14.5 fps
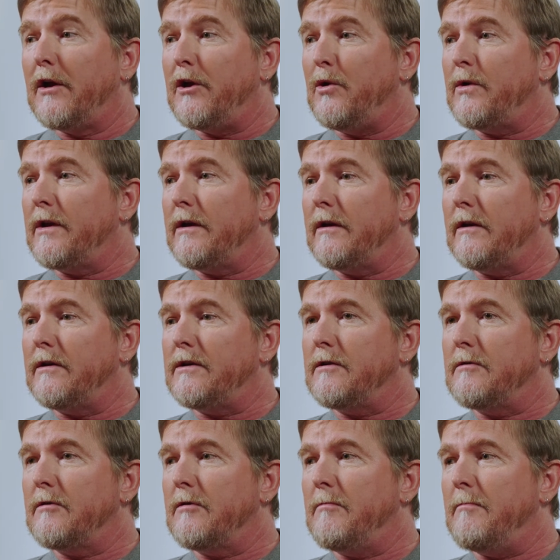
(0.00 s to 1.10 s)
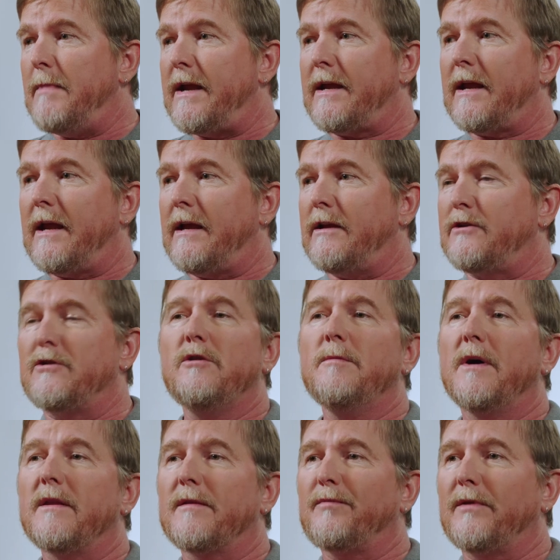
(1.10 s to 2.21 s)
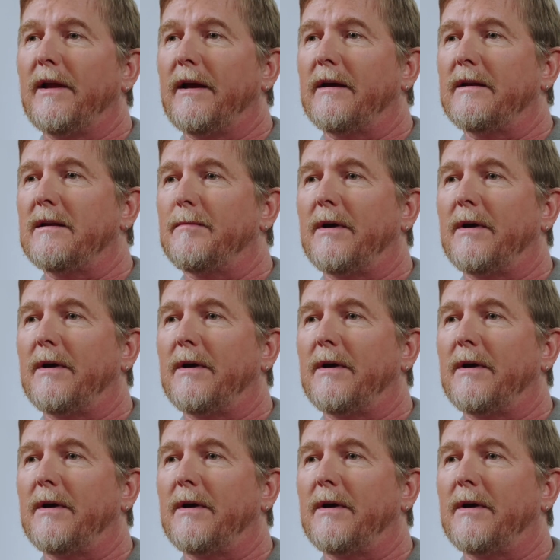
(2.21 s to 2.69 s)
You can make a 2-month plan to